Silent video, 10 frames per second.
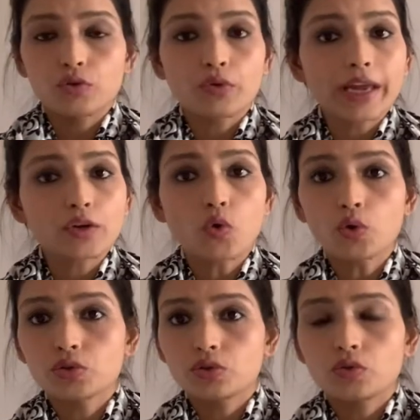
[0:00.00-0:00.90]
You can
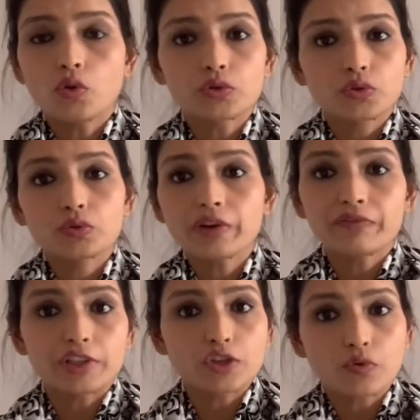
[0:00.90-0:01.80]
go through the
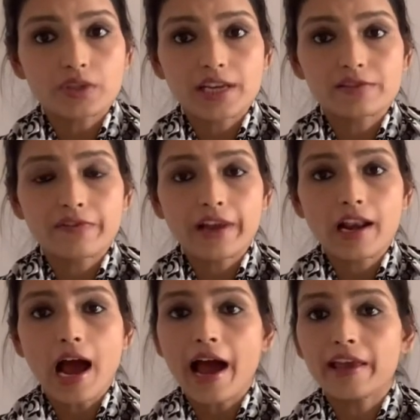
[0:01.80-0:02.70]
videos as
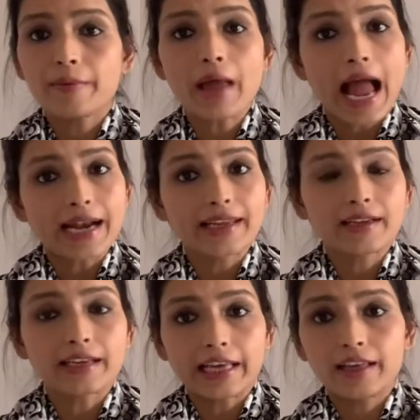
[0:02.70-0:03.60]
well. I am
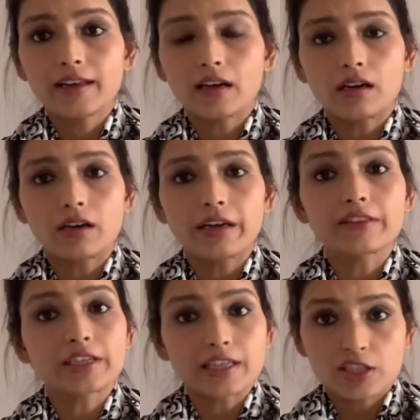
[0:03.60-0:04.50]
adding link in
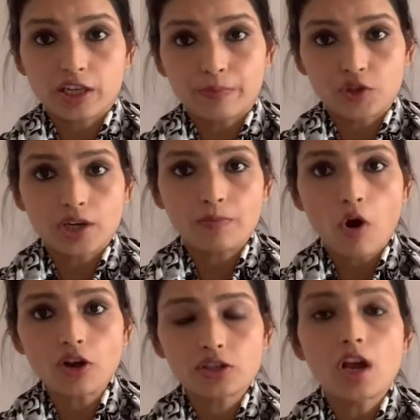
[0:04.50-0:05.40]
the description
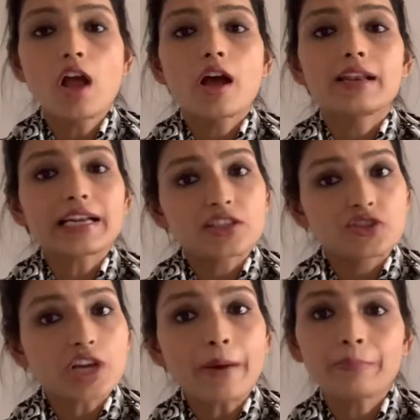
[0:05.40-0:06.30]
box.
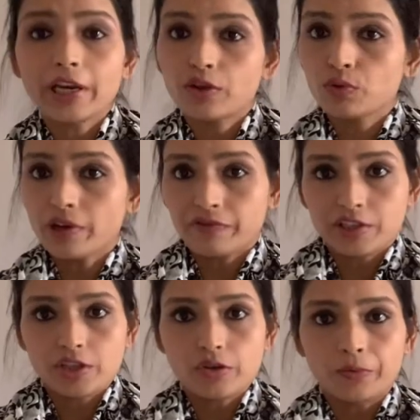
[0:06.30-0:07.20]
Let's jump into the
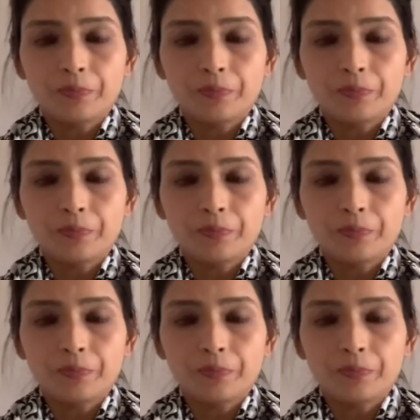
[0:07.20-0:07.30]
video.